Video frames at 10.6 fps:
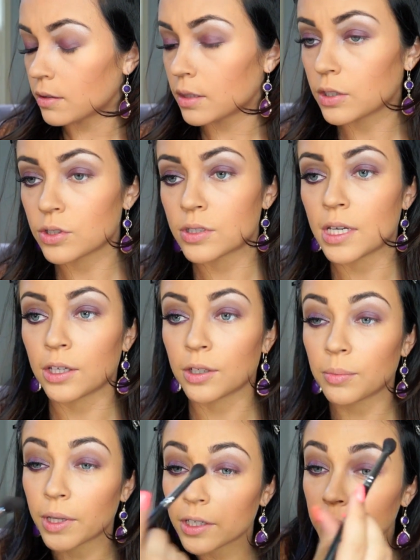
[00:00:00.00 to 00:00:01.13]
And then just take your
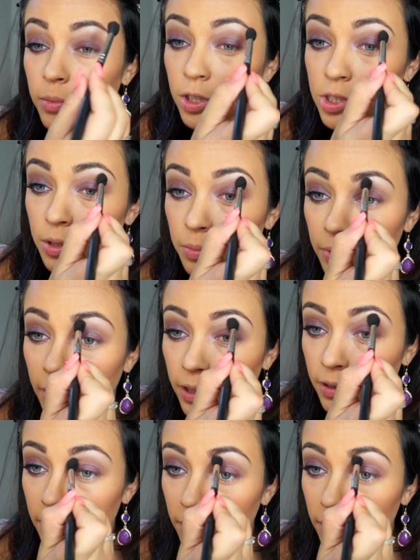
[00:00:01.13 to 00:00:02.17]
blending brush and blend